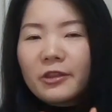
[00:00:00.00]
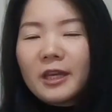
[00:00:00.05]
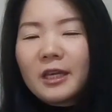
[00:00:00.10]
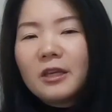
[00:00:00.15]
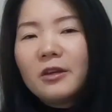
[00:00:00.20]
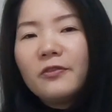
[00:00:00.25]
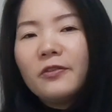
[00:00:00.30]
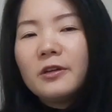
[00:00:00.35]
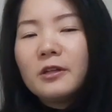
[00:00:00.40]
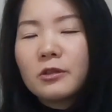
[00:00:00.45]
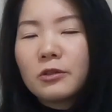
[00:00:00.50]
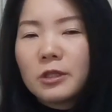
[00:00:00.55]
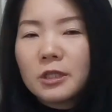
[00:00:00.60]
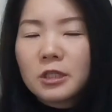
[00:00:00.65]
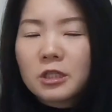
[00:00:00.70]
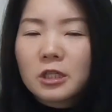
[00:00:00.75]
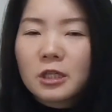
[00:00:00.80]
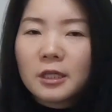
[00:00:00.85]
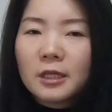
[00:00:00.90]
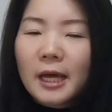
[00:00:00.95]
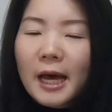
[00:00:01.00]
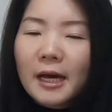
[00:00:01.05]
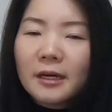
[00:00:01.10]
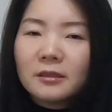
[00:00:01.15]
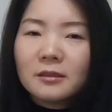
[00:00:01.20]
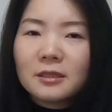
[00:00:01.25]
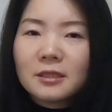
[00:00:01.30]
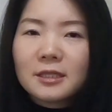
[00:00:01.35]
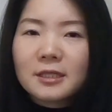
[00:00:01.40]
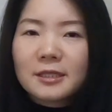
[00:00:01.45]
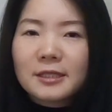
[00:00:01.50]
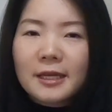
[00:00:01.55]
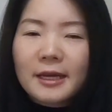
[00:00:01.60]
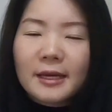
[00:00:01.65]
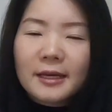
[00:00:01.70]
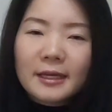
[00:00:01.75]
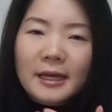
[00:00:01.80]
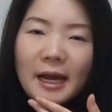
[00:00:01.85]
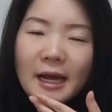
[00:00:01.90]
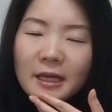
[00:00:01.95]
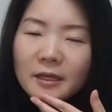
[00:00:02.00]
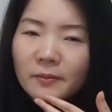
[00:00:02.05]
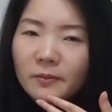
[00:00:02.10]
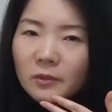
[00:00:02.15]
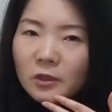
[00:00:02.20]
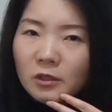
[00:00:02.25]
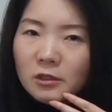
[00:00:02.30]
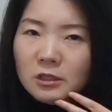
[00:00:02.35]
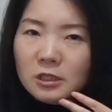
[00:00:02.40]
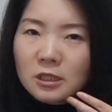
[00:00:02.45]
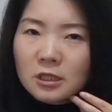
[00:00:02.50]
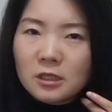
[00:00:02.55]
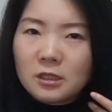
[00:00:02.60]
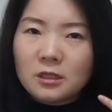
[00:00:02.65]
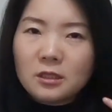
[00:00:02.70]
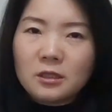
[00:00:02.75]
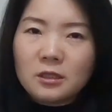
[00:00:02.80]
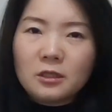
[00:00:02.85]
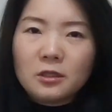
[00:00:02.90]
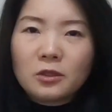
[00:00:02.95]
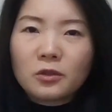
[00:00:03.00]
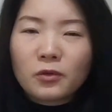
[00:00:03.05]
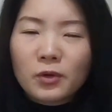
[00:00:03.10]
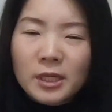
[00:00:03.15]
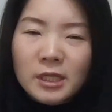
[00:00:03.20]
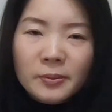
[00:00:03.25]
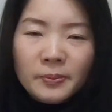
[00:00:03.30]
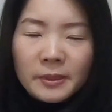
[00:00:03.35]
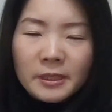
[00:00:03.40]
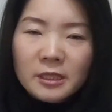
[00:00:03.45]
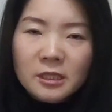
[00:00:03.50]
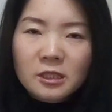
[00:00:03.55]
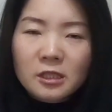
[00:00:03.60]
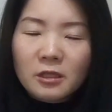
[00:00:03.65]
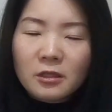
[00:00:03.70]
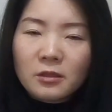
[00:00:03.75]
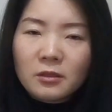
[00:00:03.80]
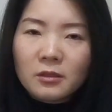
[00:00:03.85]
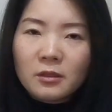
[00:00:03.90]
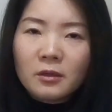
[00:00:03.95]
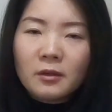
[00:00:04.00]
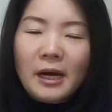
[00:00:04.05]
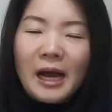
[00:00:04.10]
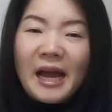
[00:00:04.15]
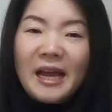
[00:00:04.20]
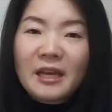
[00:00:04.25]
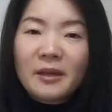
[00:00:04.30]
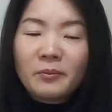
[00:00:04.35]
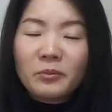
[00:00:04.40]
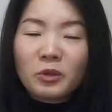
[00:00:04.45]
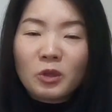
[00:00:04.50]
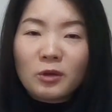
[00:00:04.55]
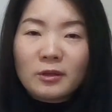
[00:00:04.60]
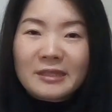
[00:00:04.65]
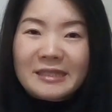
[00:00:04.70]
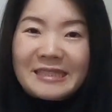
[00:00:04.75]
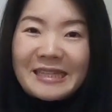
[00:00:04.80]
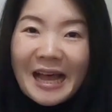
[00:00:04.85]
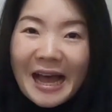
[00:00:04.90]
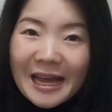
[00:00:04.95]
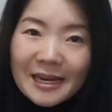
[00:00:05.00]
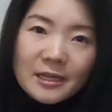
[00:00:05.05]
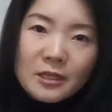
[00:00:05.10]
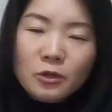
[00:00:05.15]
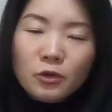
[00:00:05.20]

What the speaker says: thank you for the question. I would just say I am not a great person, I am not that